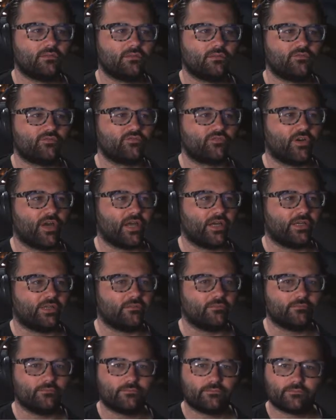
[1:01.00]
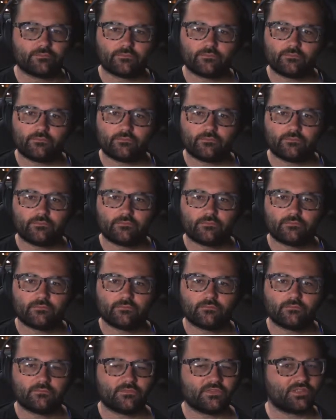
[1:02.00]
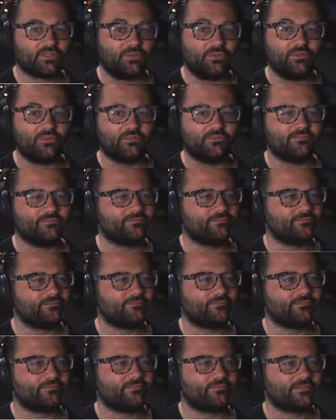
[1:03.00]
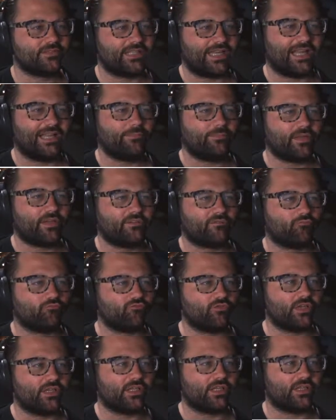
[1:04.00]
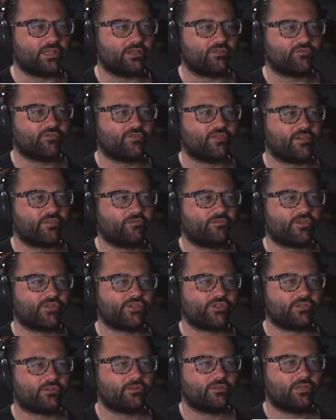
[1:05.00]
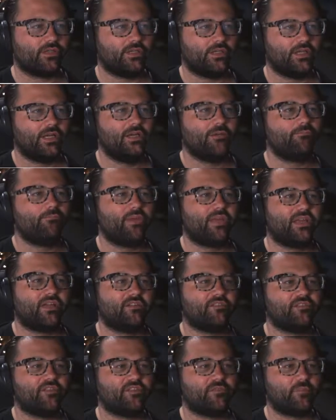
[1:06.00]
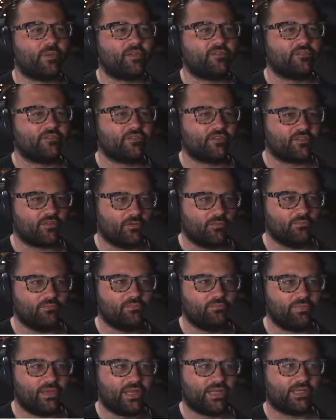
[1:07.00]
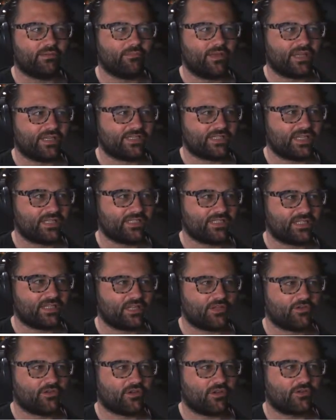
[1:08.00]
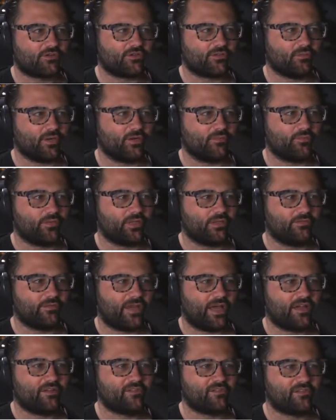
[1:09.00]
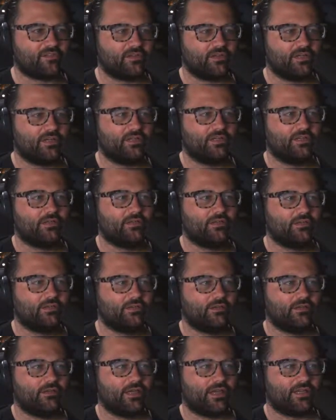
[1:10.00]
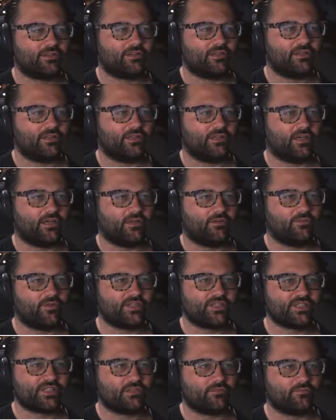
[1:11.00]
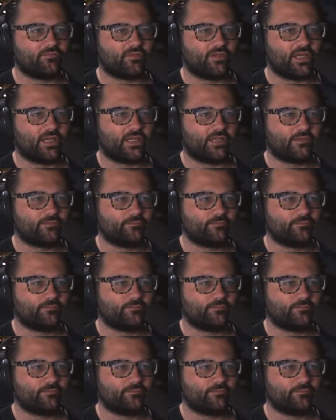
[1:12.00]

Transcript: dragon. It's cool. Galloping is a really interesting feature. Because the spaces are so big, it makes sense to let your character run really fast. At the risk of, like...